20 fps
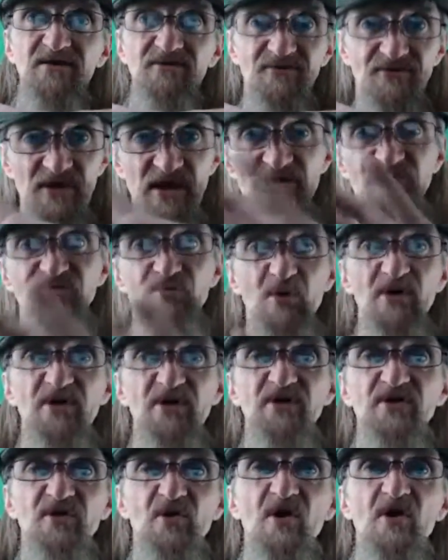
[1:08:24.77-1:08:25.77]
that's what
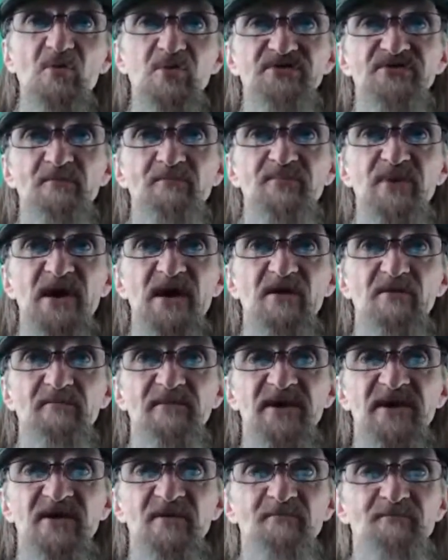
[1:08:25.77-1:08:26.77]
it all was about,
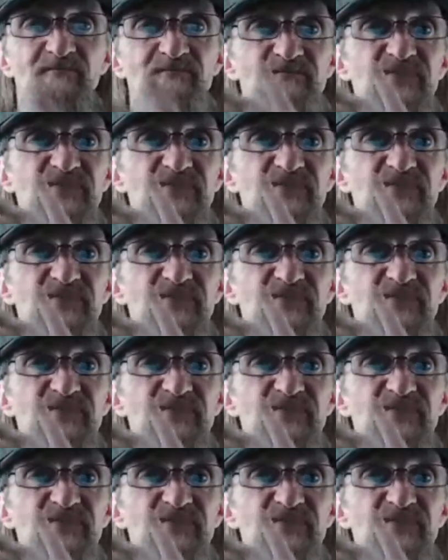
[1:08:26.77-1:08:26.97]
man.